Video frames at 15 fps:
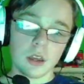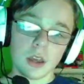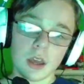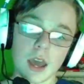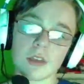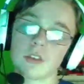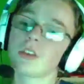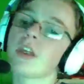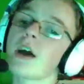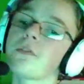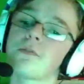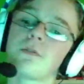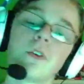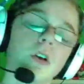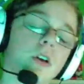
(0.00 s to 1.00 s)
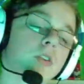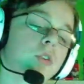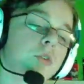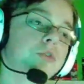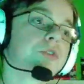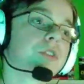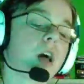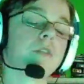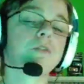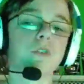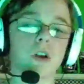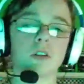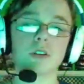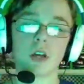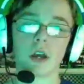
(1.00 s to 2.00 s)
Has a loose left
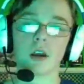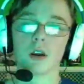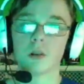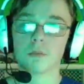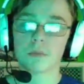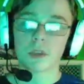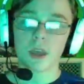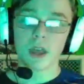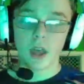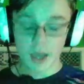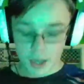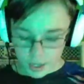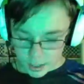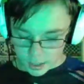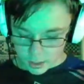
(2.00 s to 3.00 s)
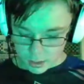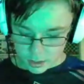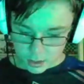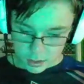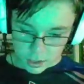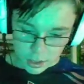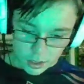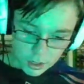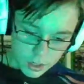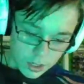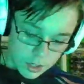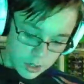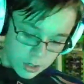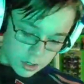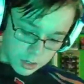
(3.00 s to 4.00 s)
front tire and
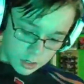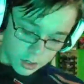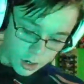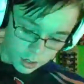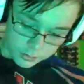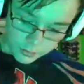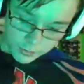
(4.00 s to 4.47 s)
caused a